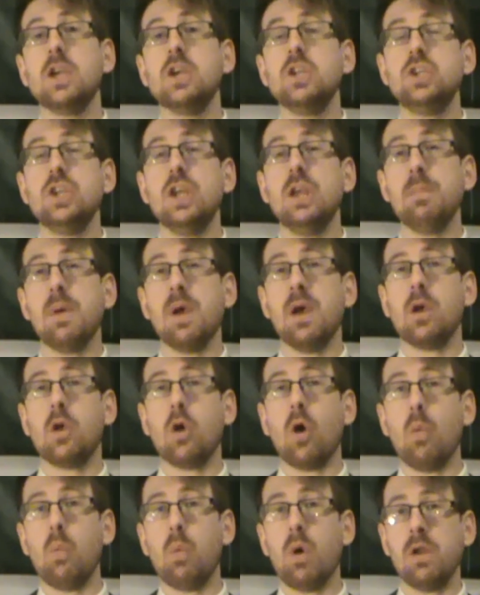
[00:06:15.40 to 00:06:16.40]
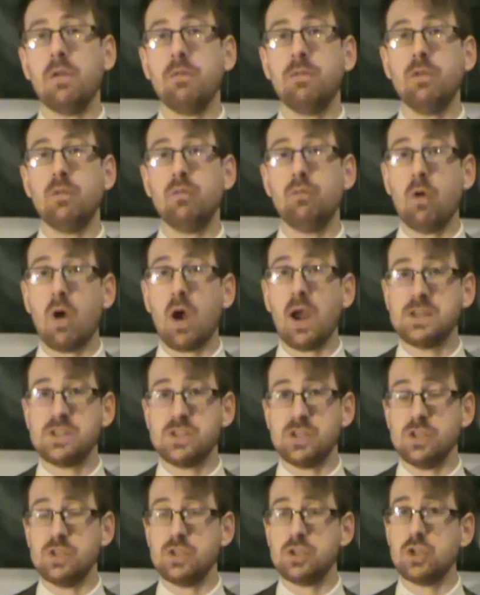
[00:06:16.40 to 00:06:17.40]
Kojima got one of the
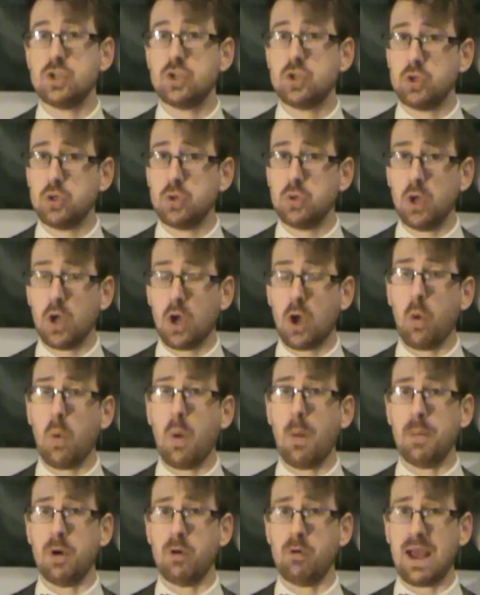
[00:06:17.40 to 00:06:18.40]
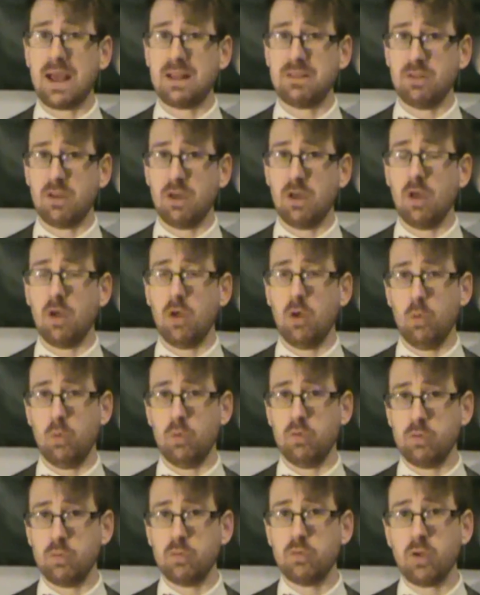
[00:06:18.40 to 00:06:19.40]
writers, Shuyo Murata, who
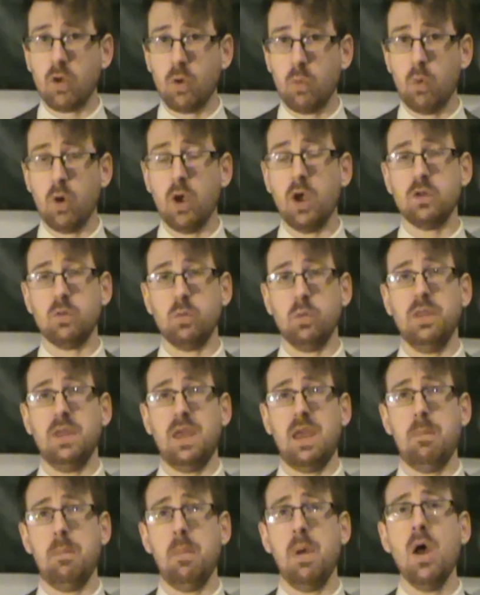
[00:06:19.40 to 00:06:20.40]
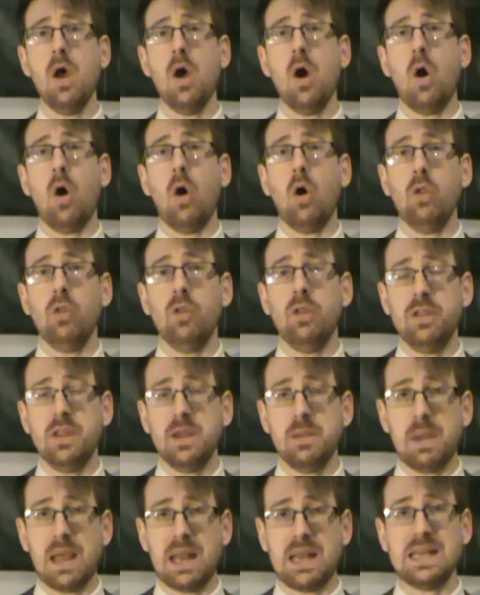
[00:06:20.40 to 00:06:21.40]
has also worked with him on
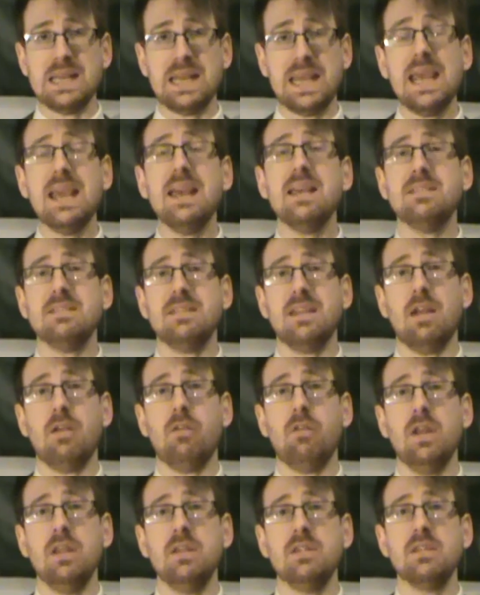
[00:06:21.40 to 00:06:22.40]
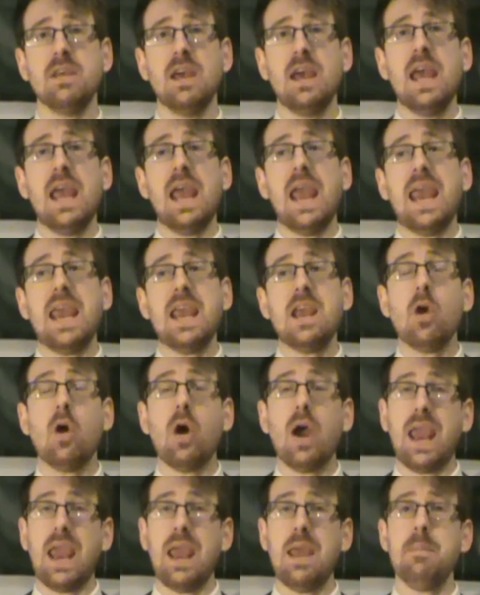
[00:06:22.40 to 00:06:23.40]
the Metal Gear series, he
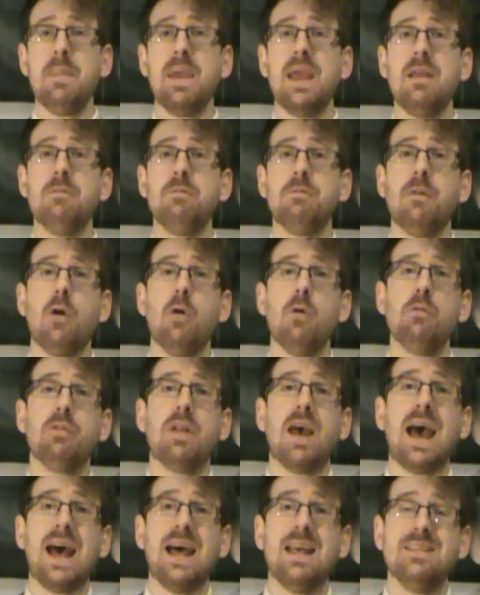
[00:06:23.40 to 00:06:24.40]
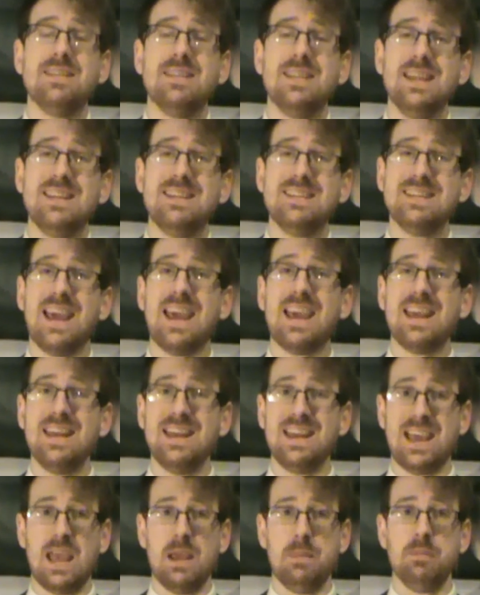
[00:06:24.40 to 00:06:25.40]
got him involved as the
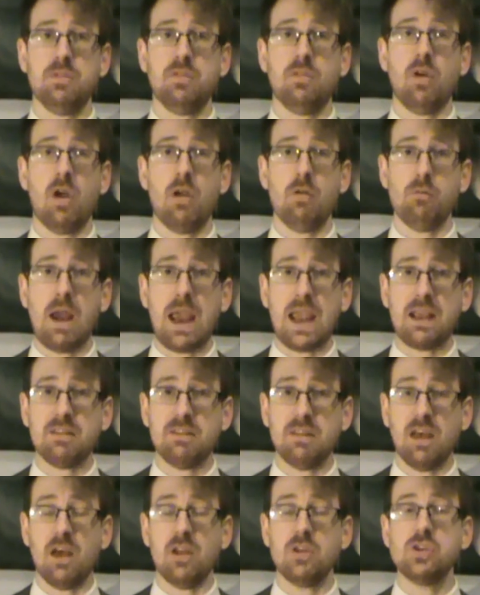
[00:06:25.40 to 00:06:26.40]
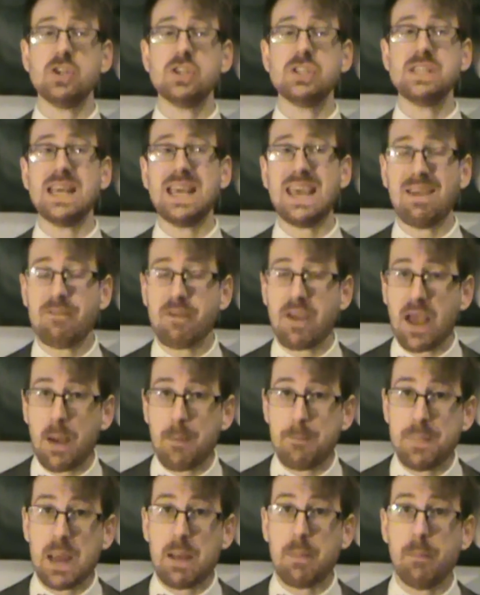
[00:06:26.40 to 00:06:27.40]
second game's director, just to give it
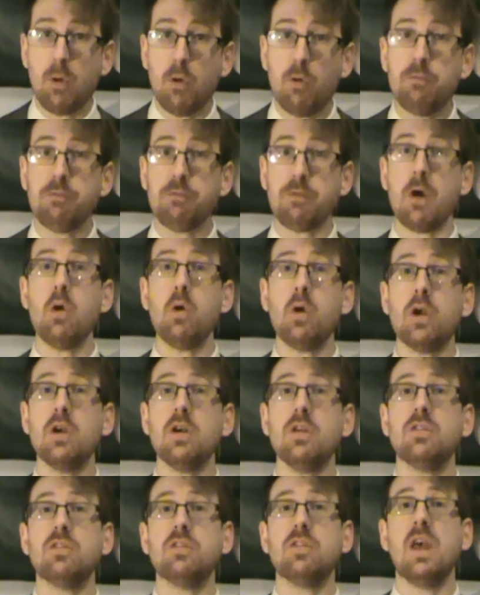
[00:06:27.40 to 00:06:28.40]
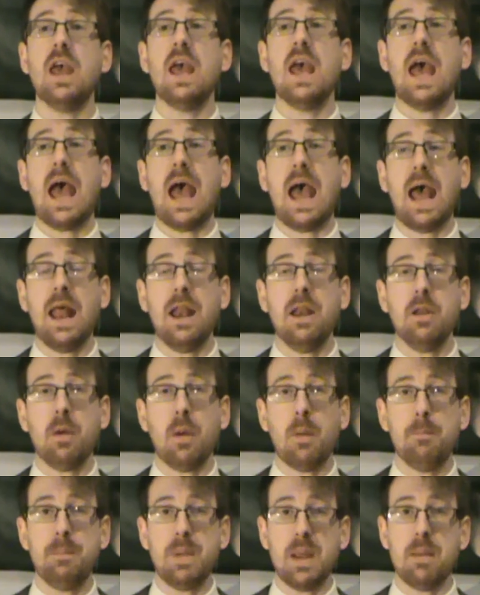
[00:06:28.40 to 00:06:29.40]
a bit more focus and
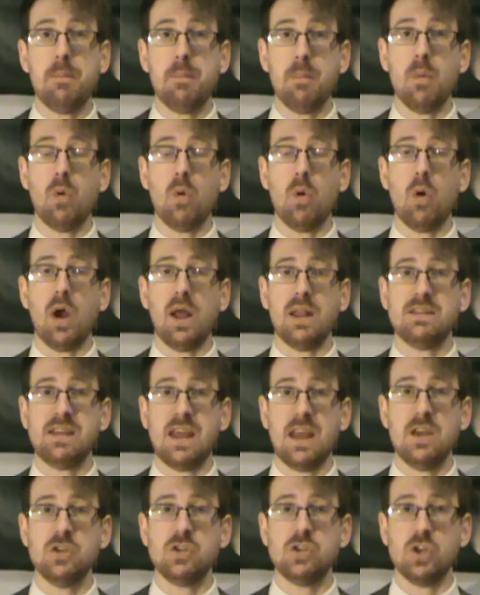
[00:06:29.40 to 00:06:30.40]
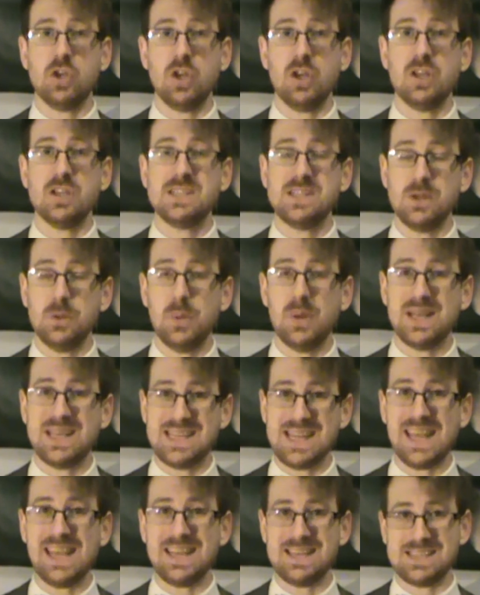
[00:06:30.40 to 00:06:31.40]
a bit more attention to
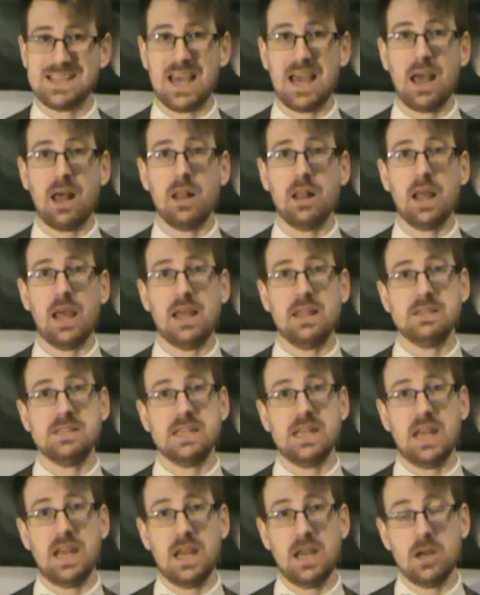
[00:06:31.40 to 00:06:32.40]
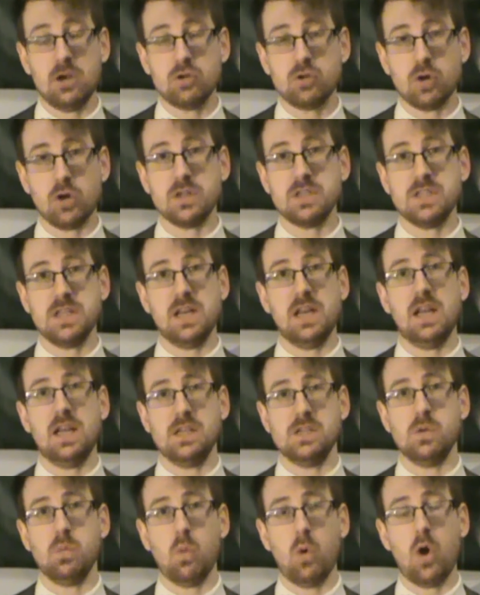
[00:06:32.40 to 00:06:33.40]
detail, as he trusted
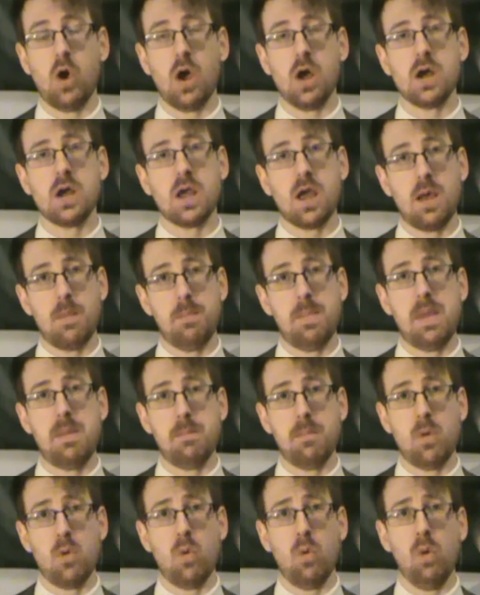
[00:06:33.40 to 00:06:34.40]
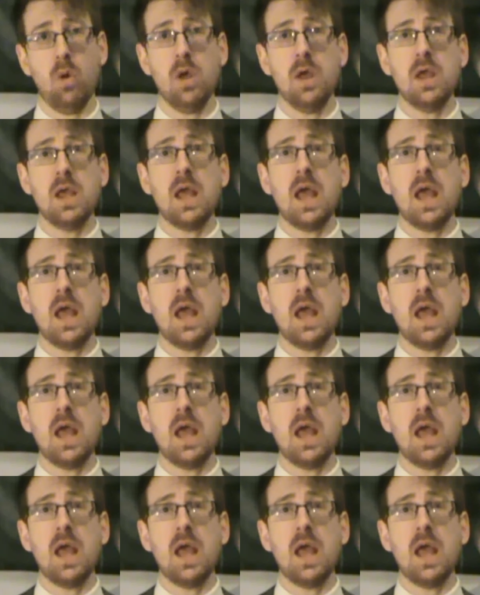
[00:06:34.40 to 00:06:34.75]
his work a bit more.